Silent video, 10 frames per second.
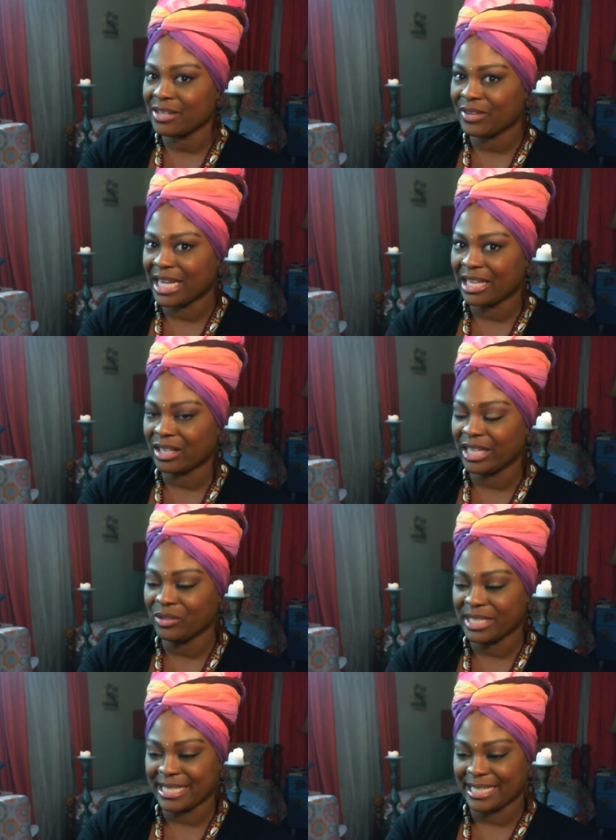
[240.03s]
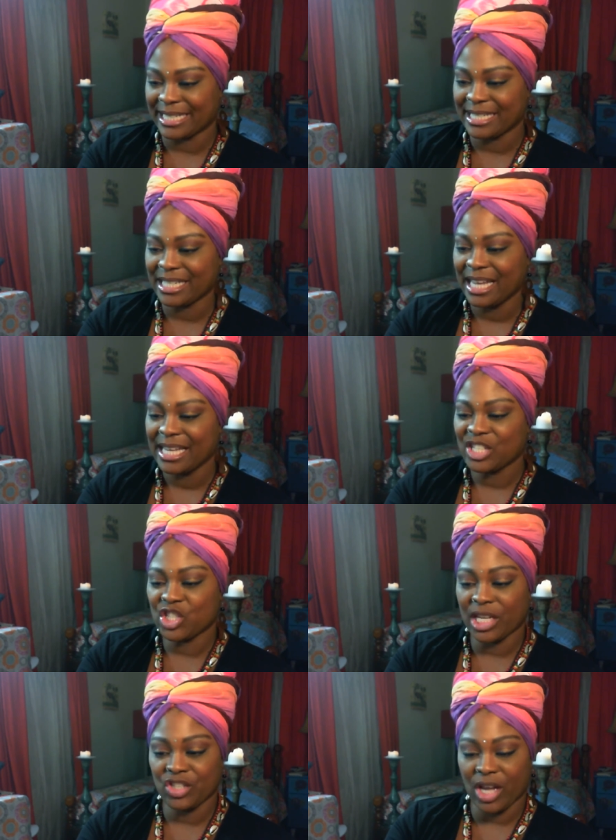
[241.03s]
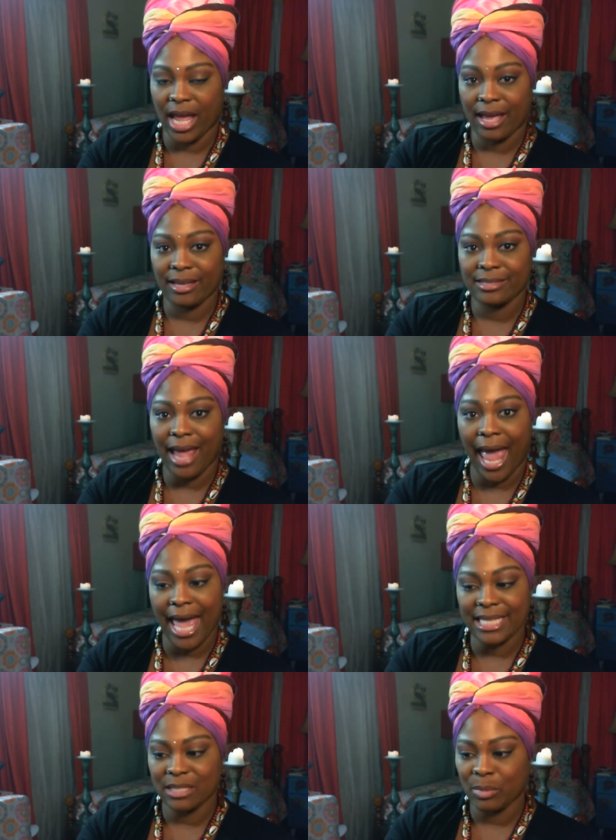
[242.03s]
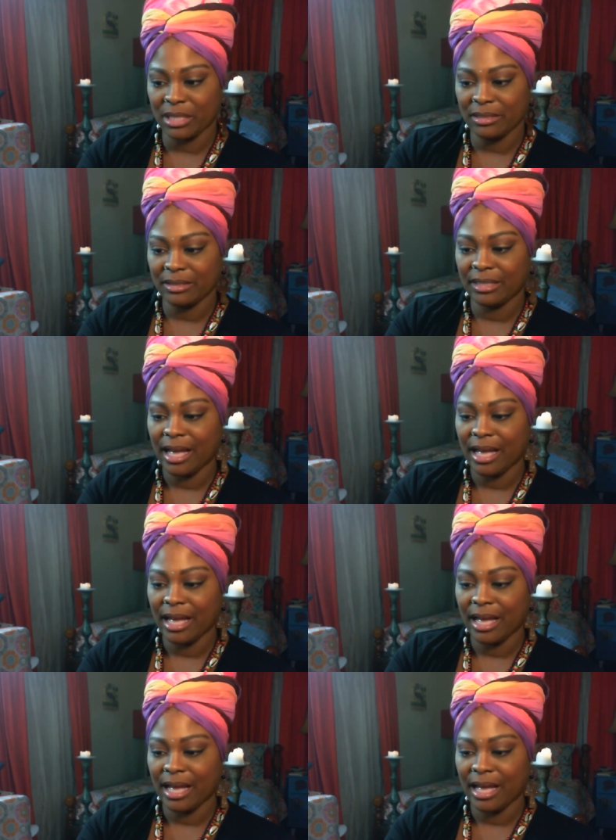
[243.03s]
of Ill illnesses such as asthma,